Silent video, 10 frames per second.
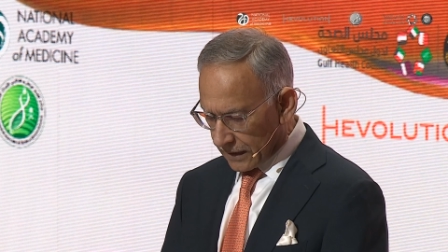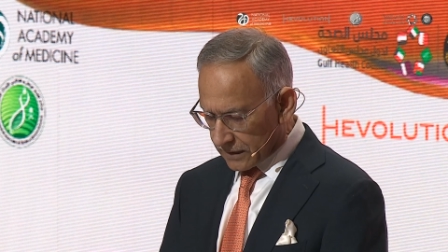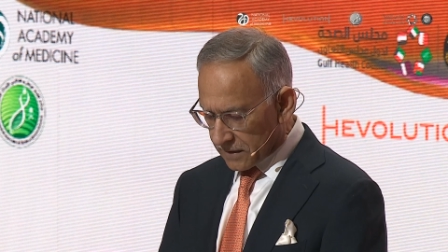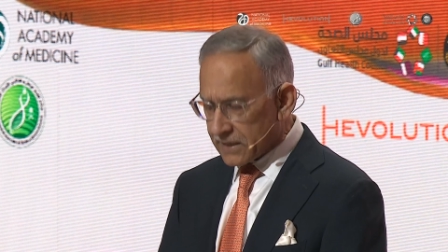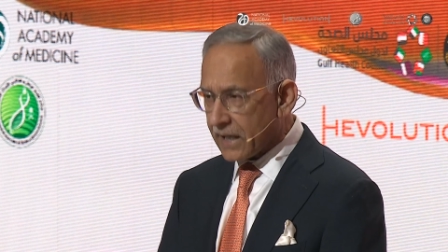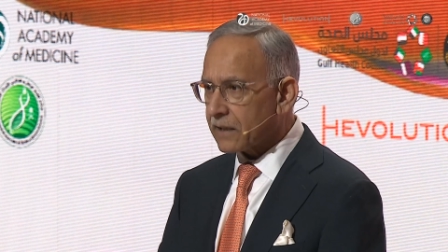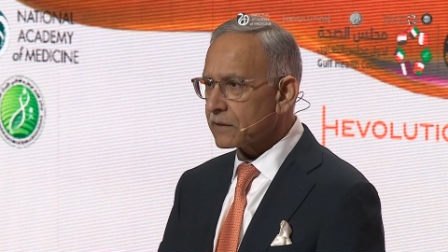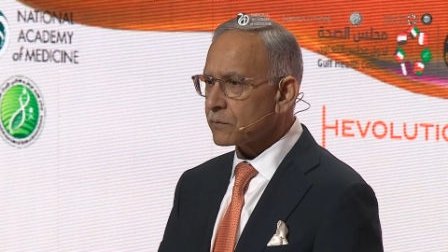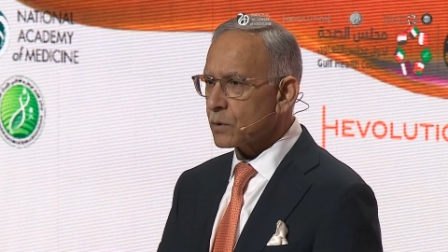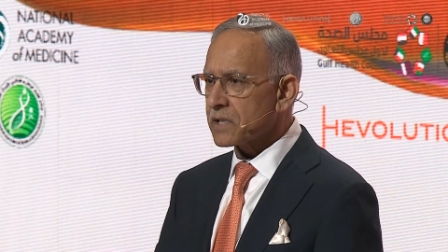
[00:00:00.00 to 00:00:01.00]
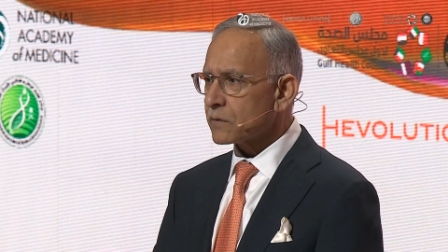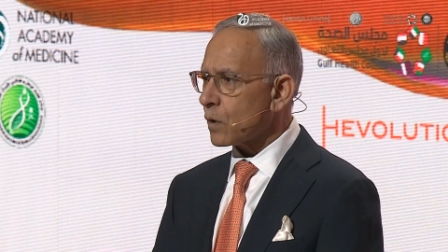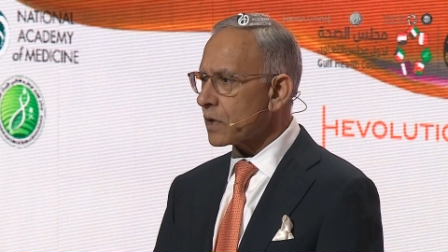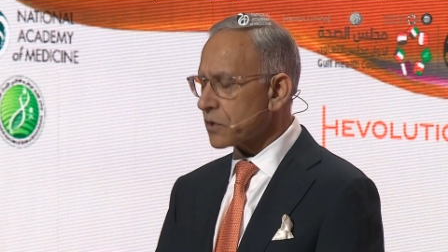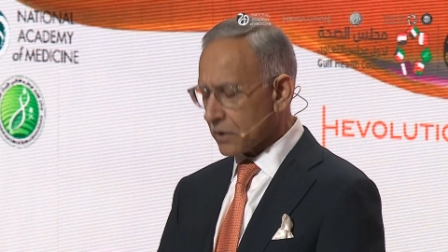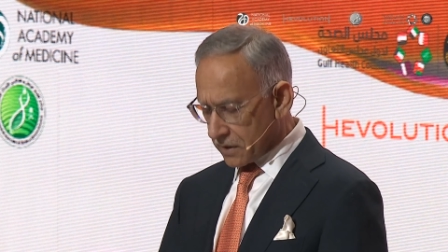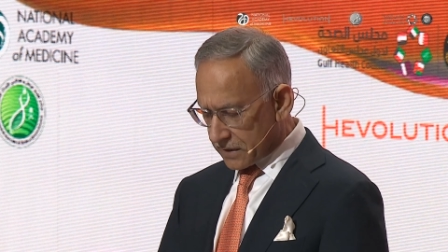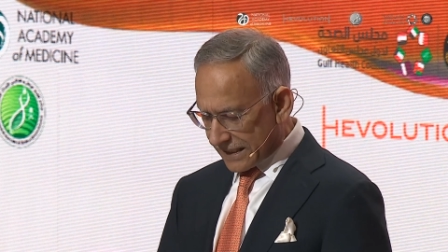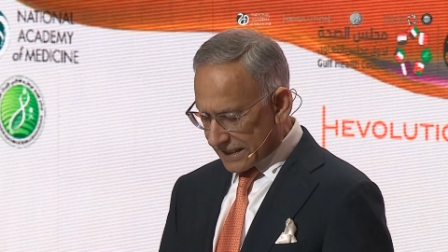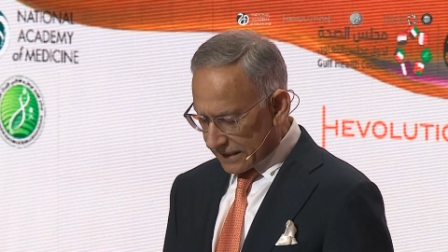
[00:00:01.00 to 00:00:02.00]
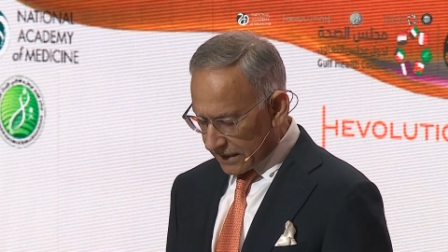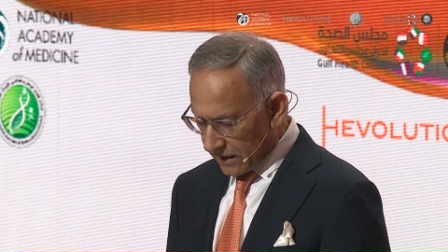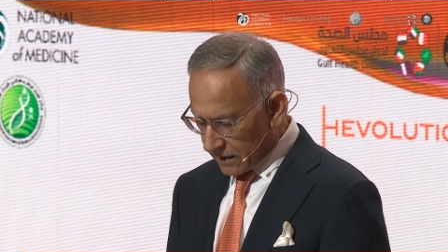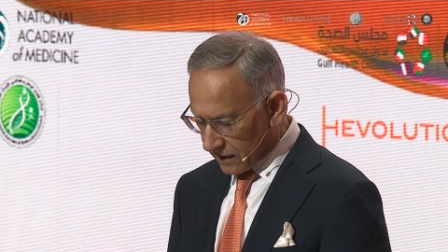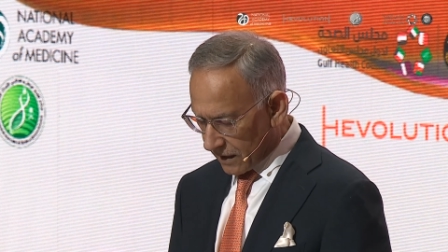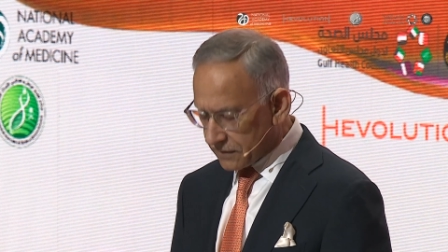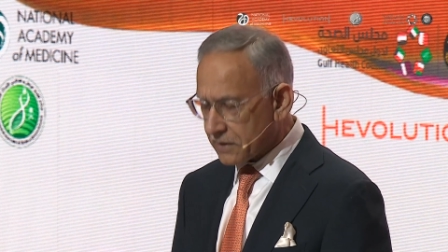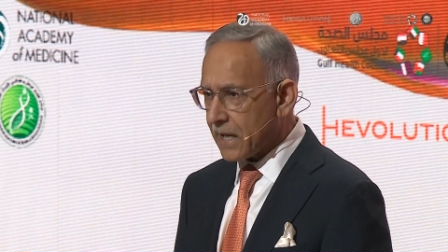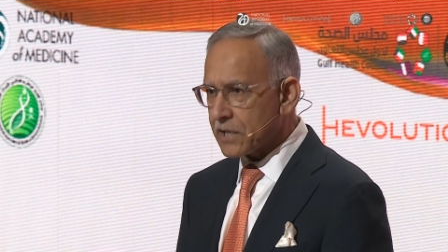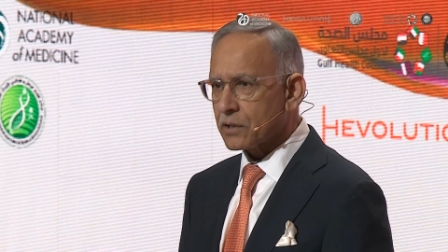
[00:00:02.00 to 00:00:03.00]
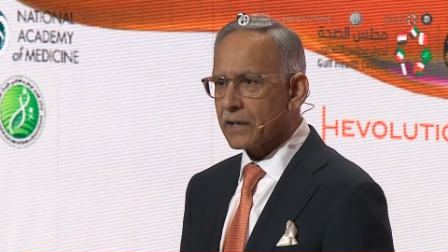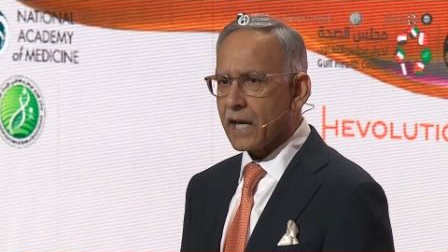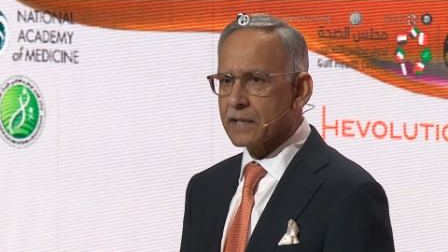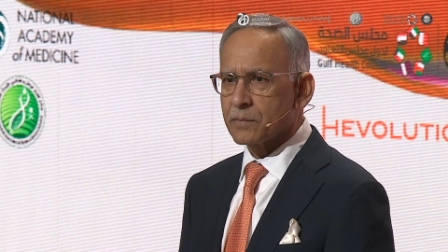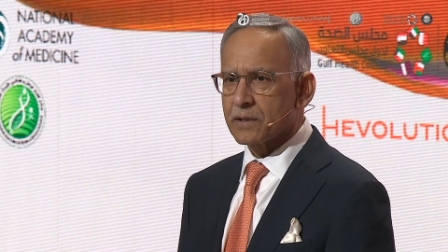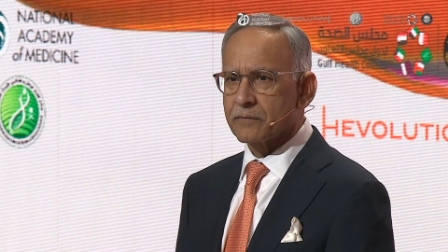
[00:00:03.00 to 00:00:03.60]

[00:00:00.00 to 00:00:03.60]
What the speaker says: The second was in Washington, D.C. at the National Academy of